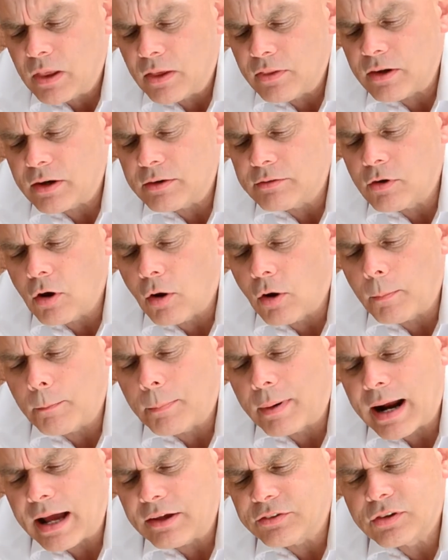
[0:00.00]
that have got
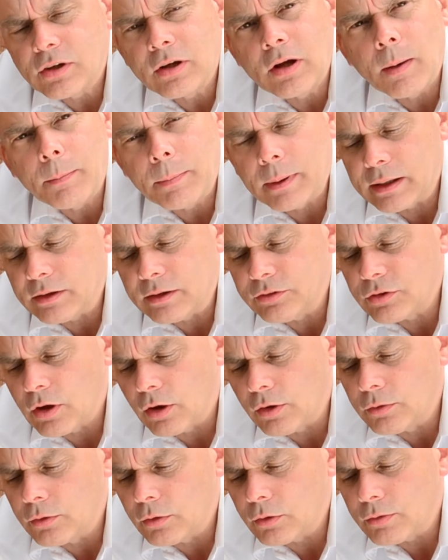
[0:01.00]
brass couplings
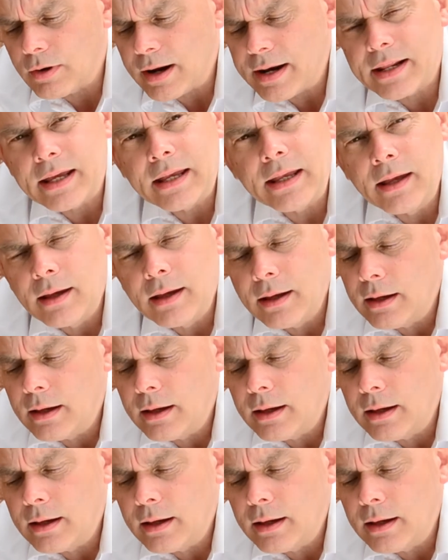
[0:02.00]
on already,